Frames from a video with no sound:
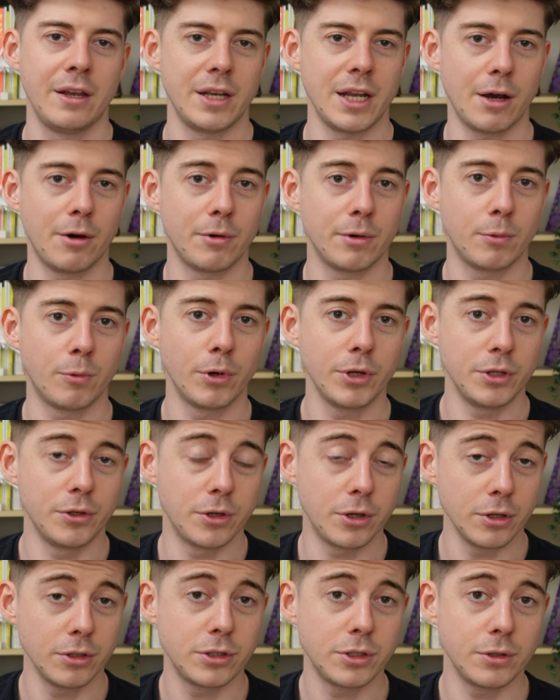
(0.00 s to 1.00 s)
Now, what you
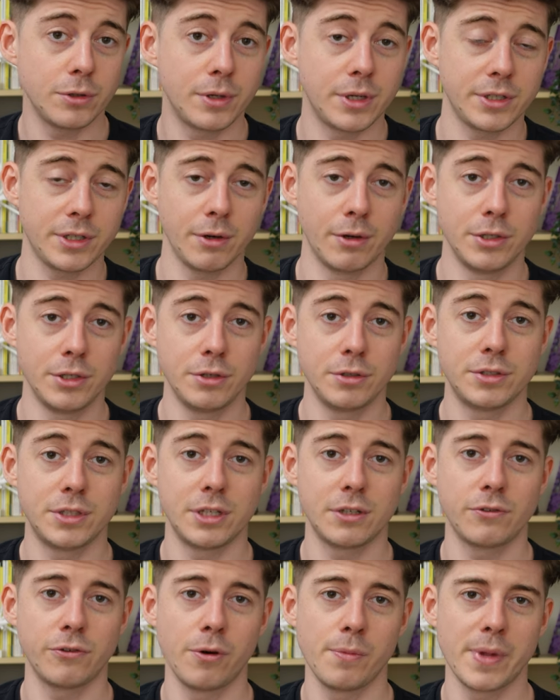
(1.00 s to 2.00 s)
could do is go and use
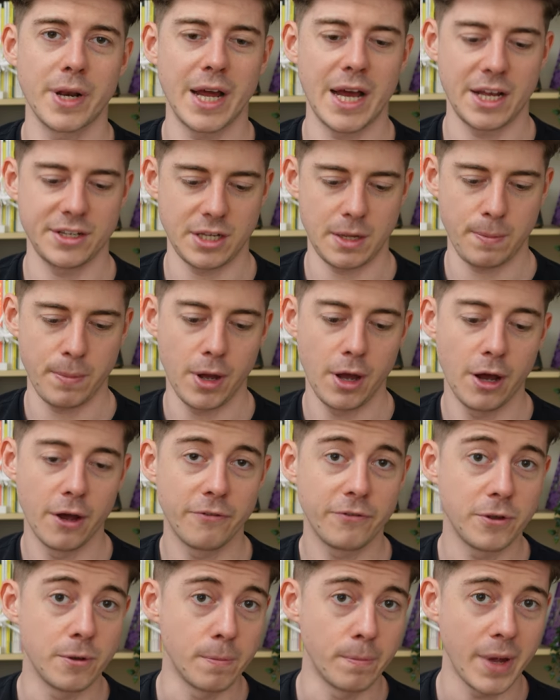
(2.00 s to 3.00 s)
this formula as a
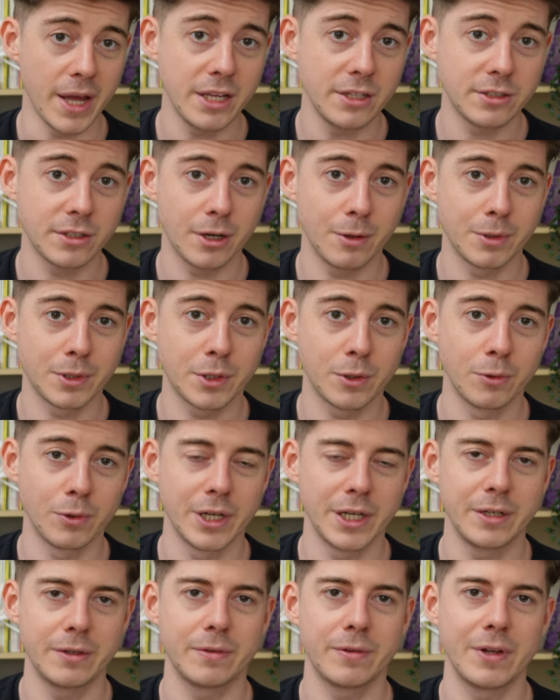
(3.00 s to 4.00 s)
perfume base, I would call it.